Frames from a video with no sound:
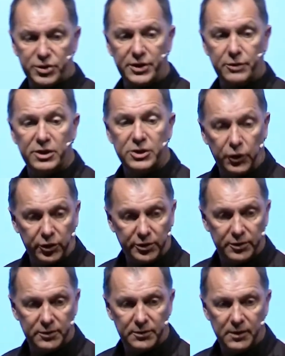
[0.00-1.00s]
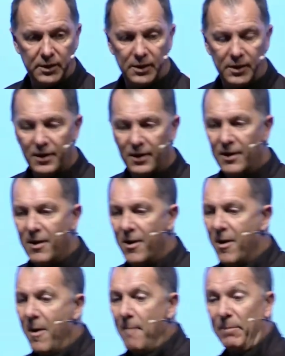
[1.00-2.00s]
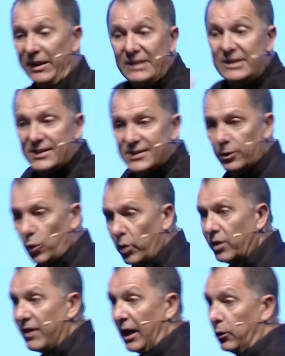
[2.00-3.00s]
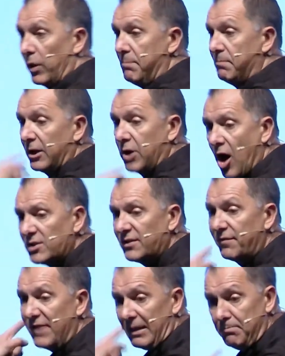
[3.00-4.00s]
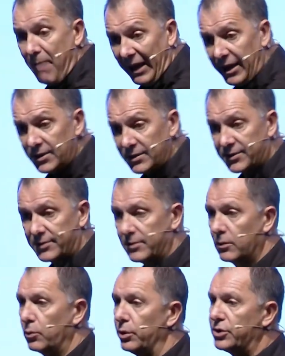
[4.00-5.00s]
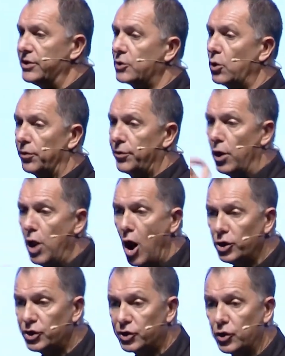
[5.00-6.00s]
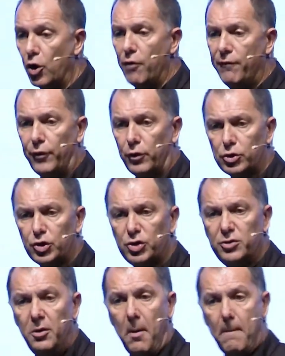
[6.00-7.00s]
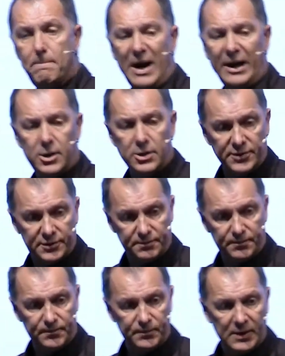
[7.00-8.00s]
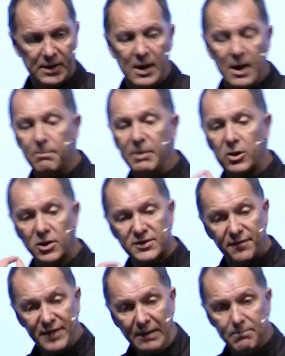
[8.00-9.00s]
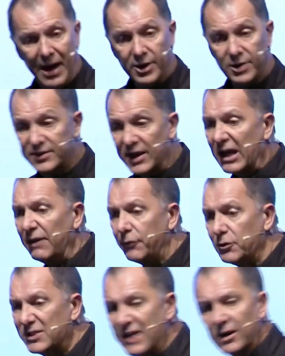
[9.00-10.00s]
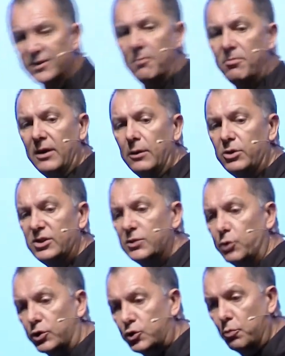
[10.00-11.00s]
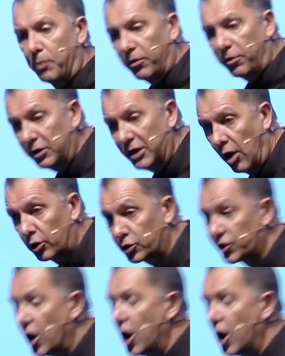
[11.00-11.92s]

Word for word: in return. But it doesn't work that way because of that bias, which is called the loss aversion bias. Because of that bias, if you sell something which is worth $2.3,